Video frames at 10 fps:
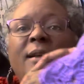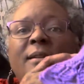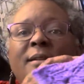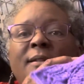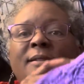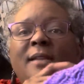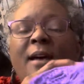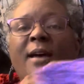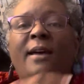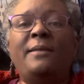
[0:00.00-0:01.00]
to the
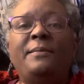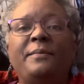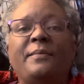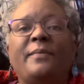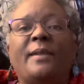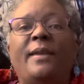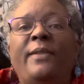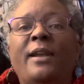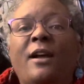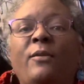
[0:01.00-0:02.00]
side, and
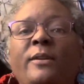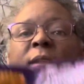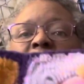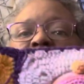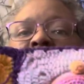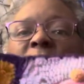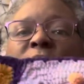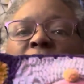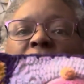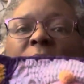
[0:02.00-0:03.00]
then I'll attach
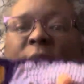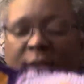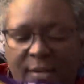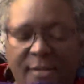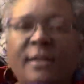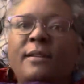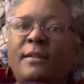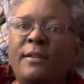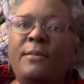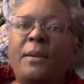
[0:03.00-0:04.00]
all this
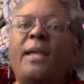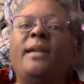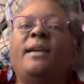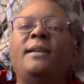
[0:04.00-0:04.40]
to the blanket.